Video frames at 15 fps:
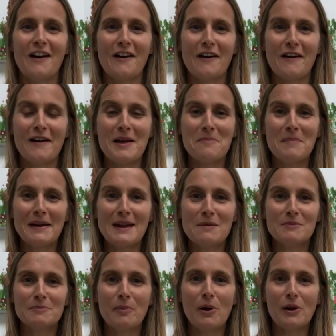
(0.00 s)
Hi, my
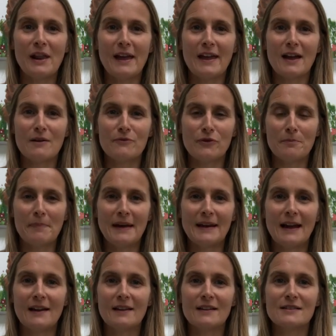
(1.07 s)
name's Polly. I'm from
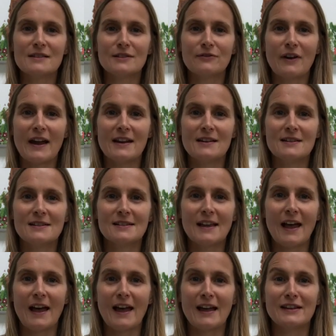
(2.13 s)
Penhaligon's Friends
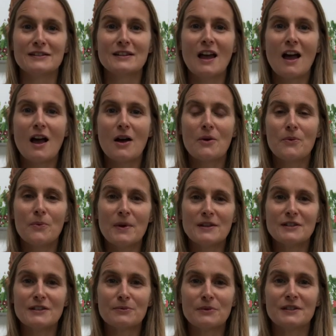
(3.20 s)
and we
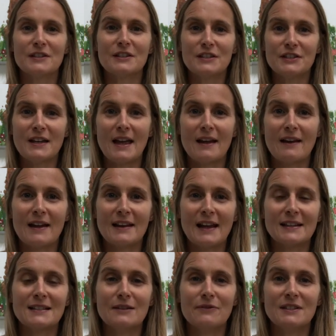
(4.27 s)
just wanted to share an
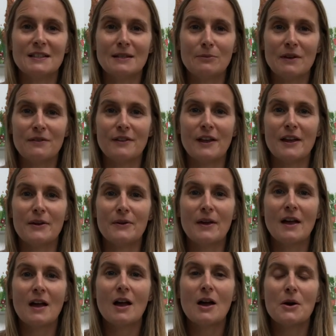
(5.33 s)
activity with you.
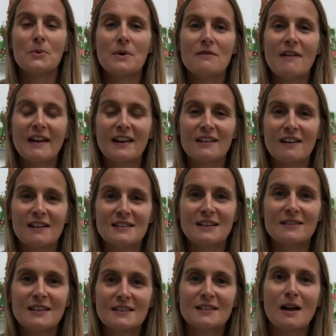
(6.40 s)
We recognise
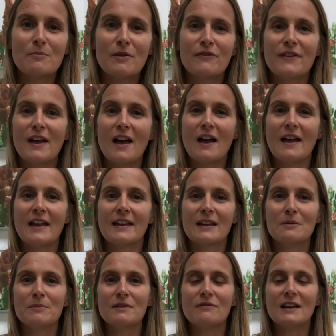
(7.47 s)
at this time of year it
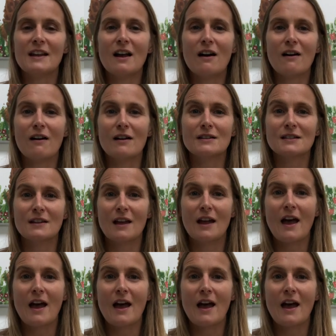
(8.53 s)
can be really hard